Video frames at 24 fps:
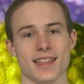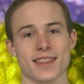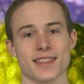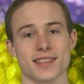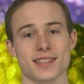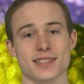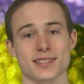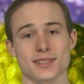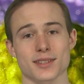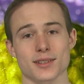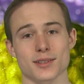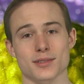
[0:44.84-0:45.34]

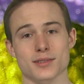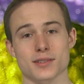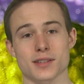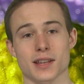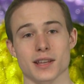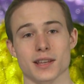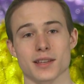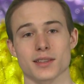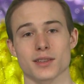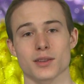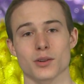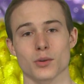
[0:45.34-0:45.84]
This
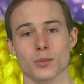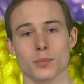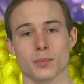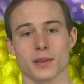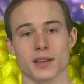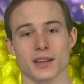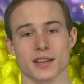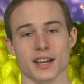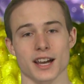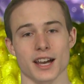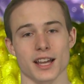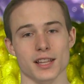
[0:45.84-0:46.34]
Thursday, there will
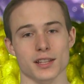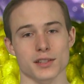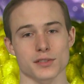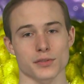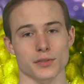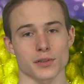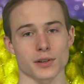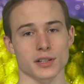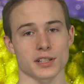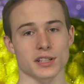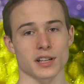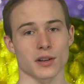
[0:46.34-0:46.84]
be a college
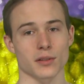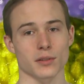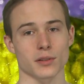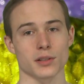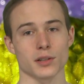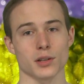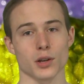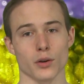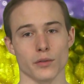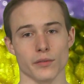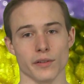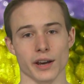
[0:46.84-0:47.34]
fair down
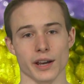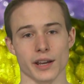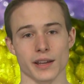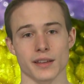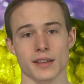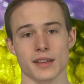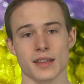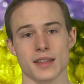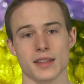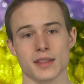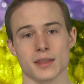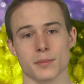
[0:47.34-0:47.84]
in Novi.
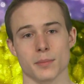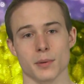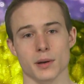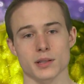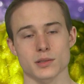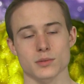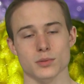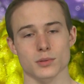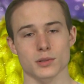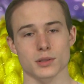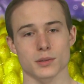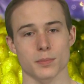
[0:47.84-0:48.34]
The
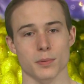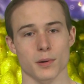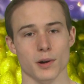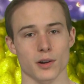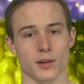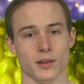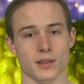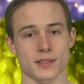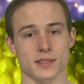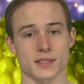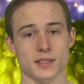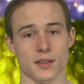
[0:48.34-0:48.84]
bus will
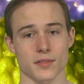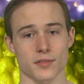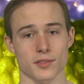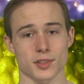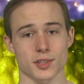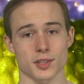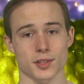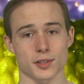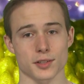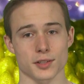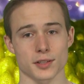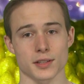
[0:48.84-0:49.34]
depart at
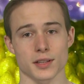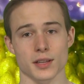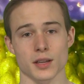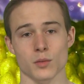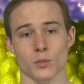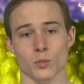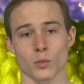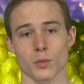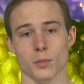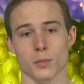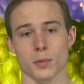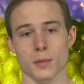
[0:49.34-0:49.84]
7.30
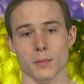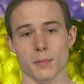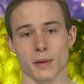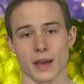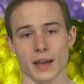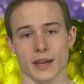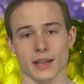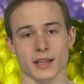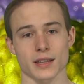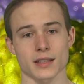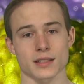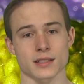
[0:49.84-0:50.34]
and will be
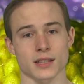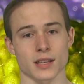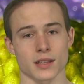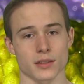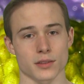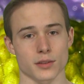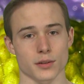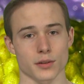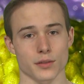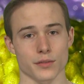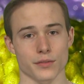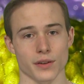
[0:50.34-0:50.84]
back at
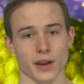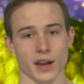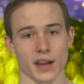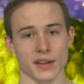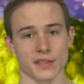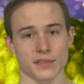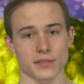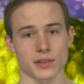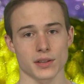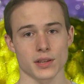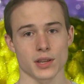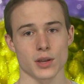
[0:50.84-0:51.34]

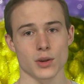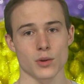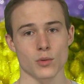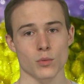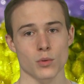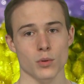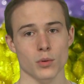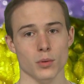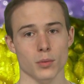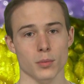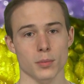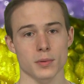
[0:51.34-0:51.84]
10.35.
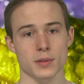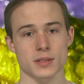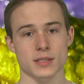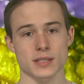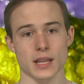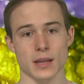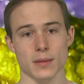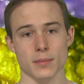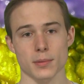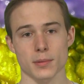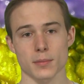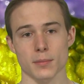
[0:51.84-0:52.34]
We will be
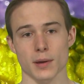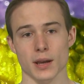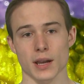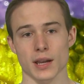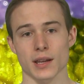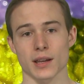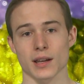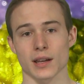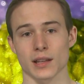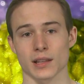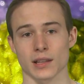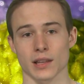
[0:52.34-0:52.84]
stopping
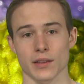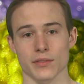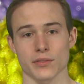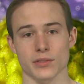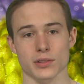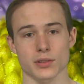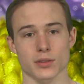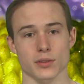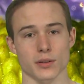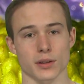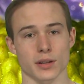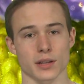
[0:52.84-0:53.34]
by
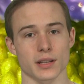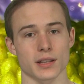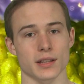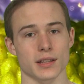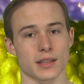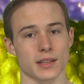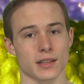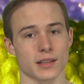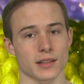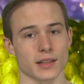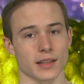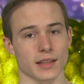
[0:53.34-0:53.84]
11th grade
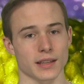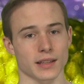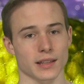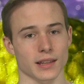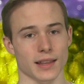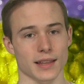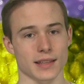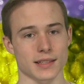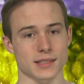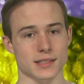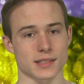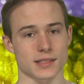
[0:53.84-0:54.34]
ELA
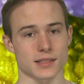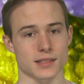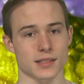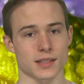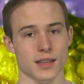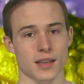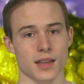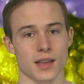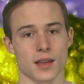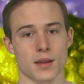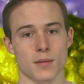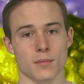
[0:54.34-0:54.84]
classes.
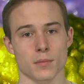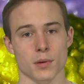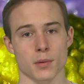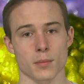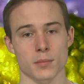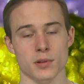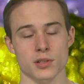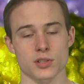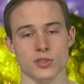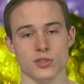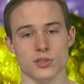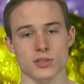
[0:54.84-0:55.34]

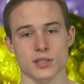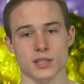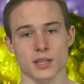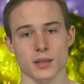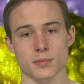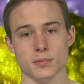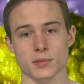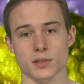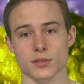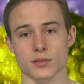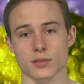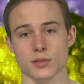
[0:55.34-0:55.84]
Permission
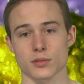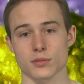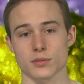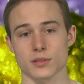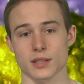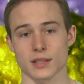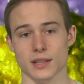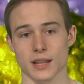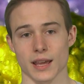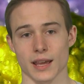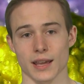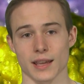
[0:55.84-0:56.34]
slips are due
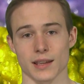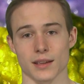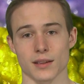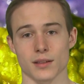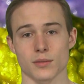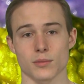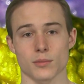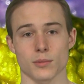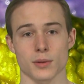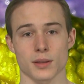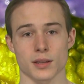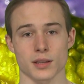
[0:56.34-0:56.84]
today.
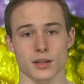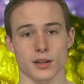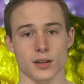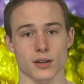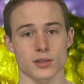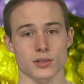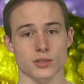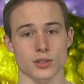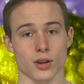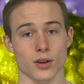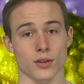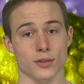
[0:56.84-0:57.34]
We
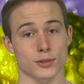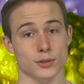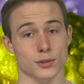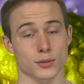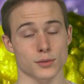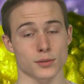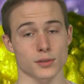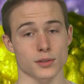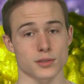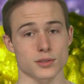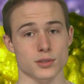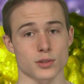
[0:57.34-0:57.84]
encourage all
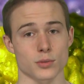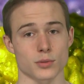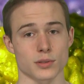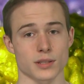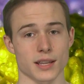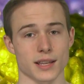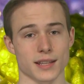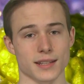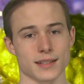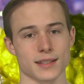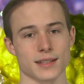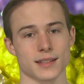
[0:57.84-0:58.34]
juniors to
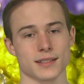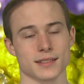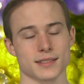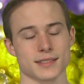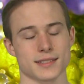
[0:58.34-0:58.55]
attend.